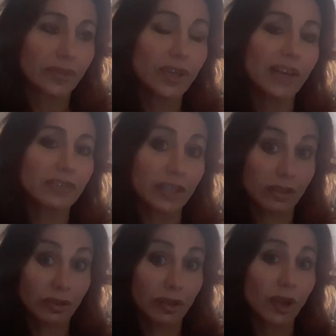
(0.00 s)
You have to
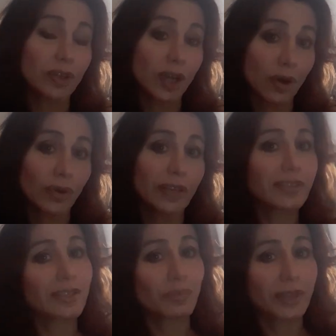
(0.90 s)
know of
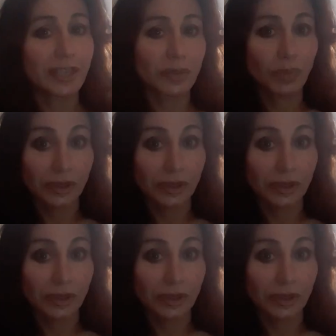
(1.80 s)
somebody's